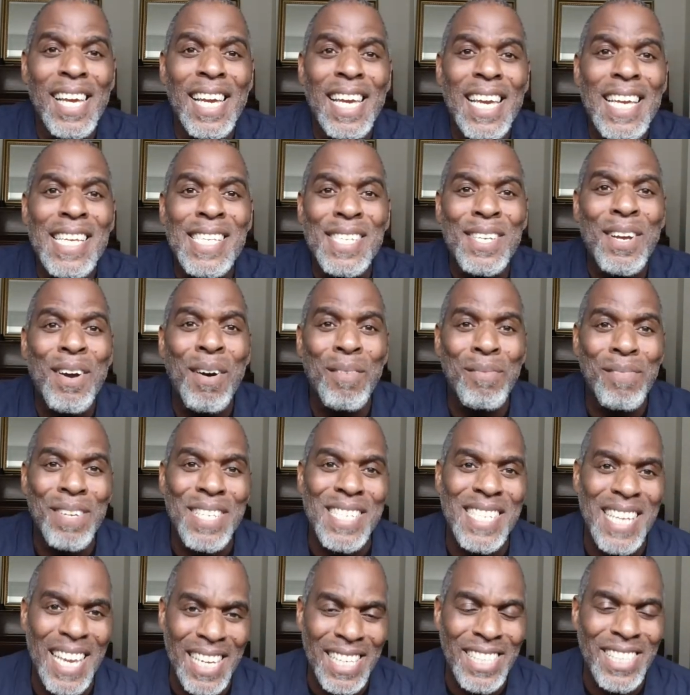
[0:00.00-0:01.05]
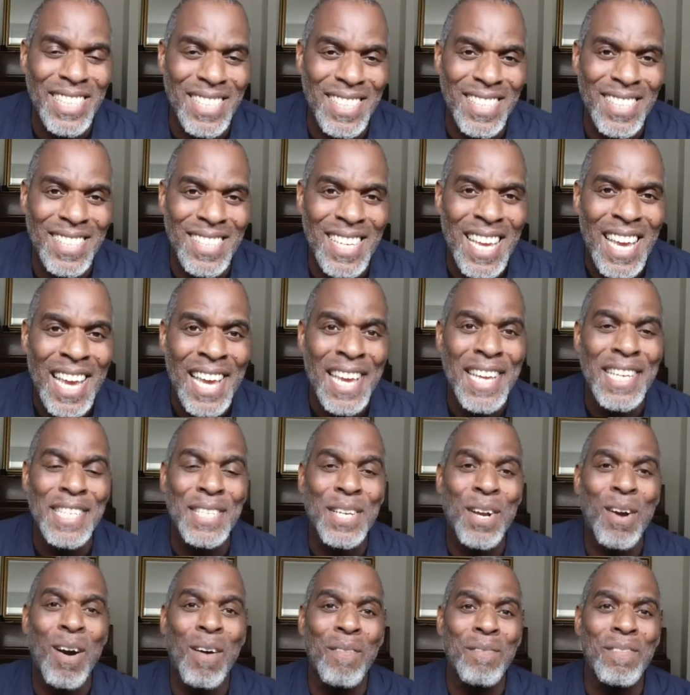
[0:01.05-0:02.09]
his conversations. His
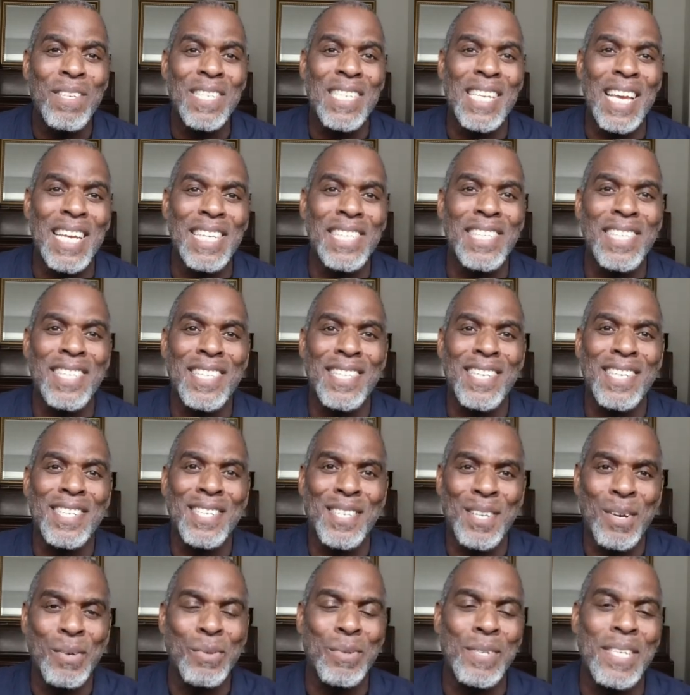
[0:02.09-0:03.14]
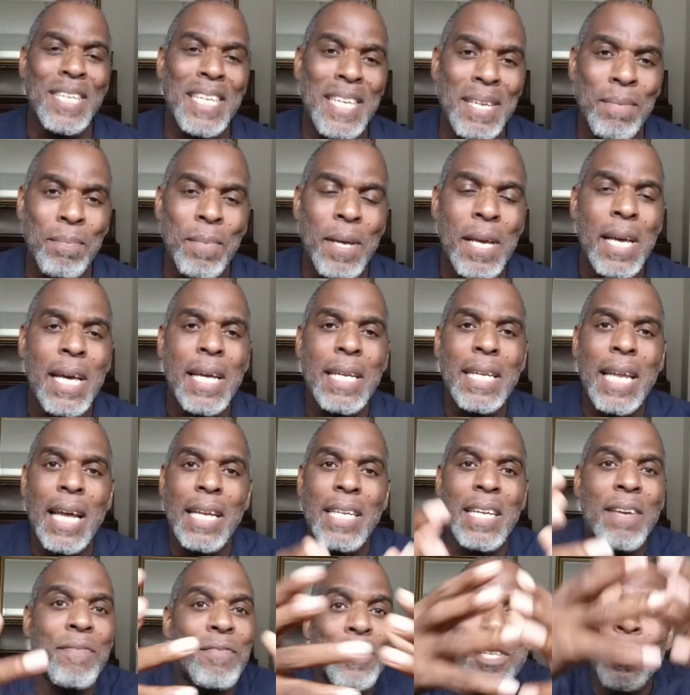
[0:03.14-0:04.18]
conversations are so deep
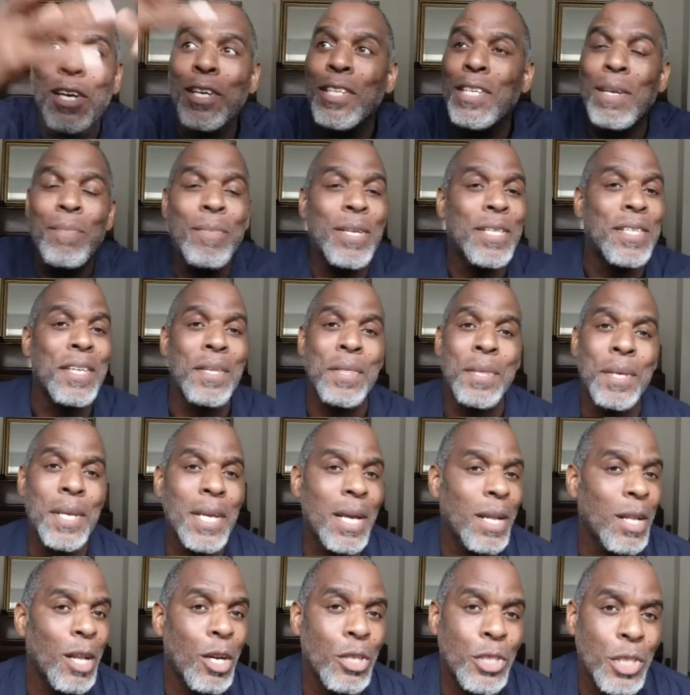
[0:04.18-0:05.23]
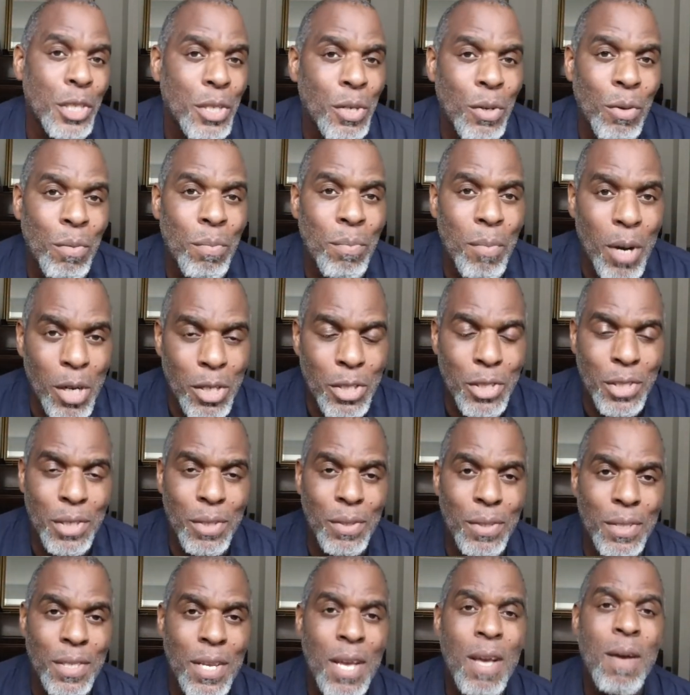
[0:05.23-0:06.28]
that they've turned them into theological
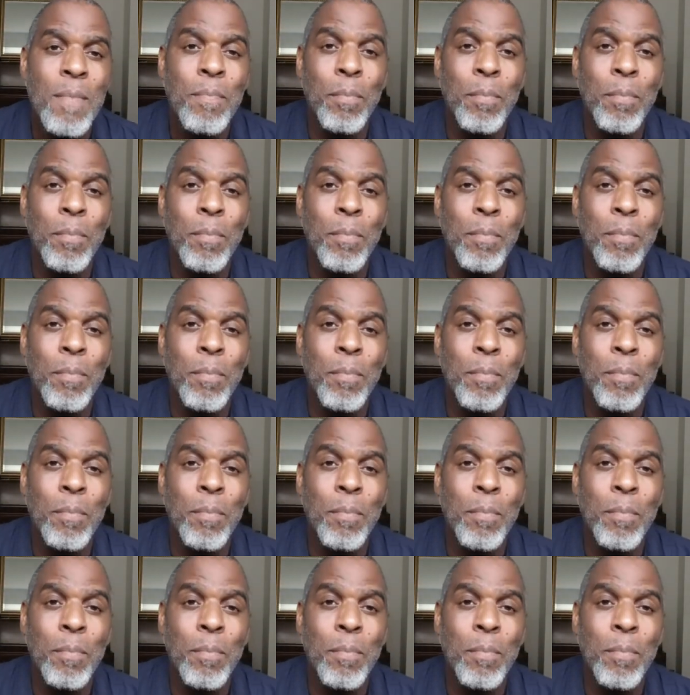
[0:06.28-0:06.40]
modules.